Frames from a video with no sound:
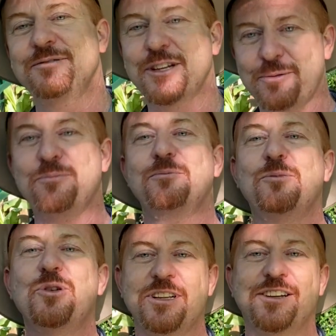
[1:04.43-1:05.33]
you can
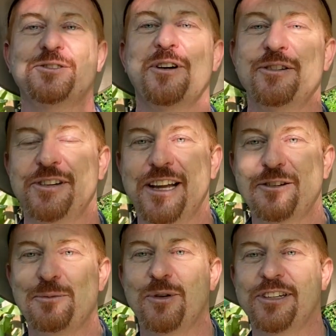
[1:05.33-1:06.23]
more or less grow it in
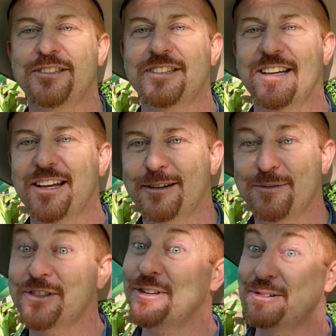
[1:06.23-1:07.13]

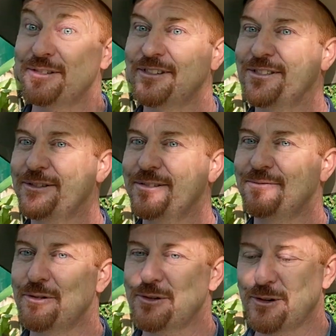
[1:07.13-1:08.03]
aquaponics, just not
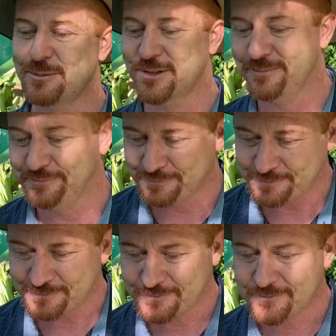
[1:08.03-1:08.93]
root crops.
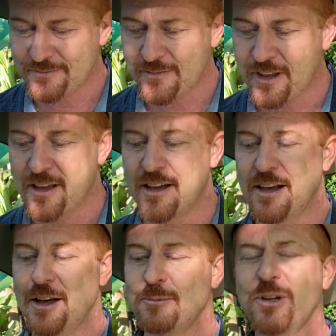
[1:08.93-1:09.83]

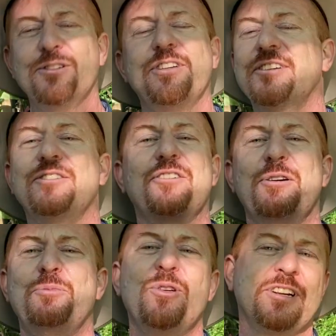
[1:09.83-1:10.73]
But look, you can
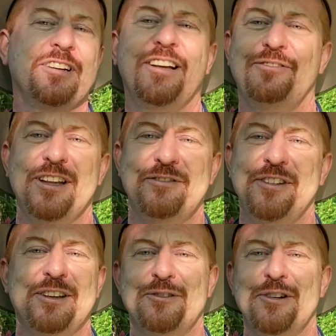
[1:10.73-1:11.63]
grow more than enough
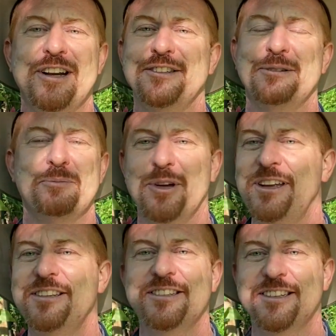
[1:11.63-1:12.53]
leafy greens and
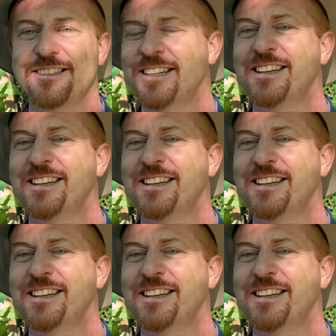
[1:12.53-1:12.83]
beans and